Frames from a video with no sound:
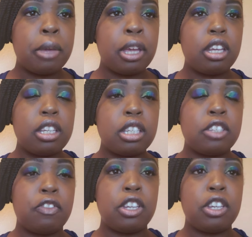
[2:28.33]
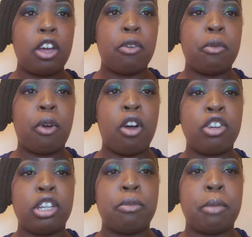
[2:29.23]
He does his video
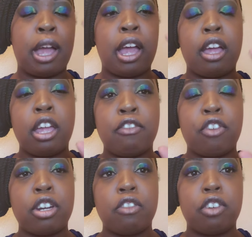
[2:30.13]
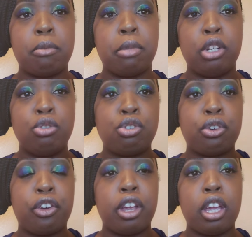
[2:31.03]
in front of a blue
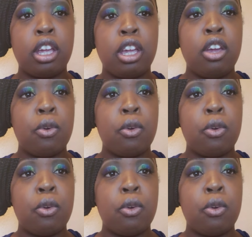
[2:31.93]
screen